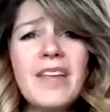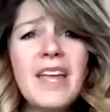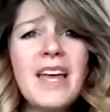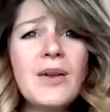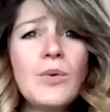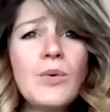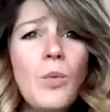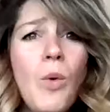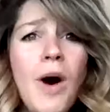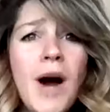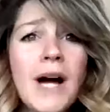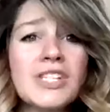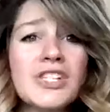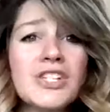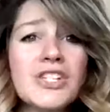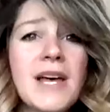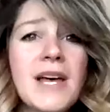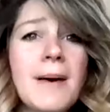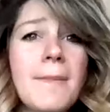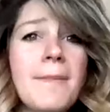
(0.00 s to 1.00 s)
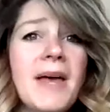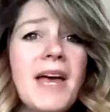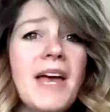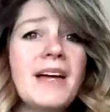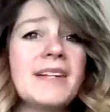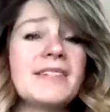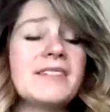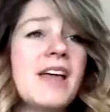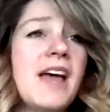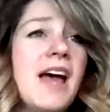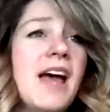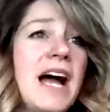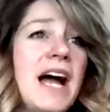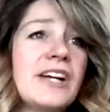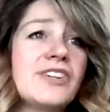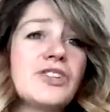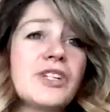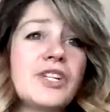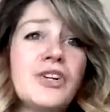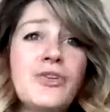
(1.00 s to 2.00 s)
and watch them, and
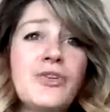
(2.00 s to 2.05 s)
actually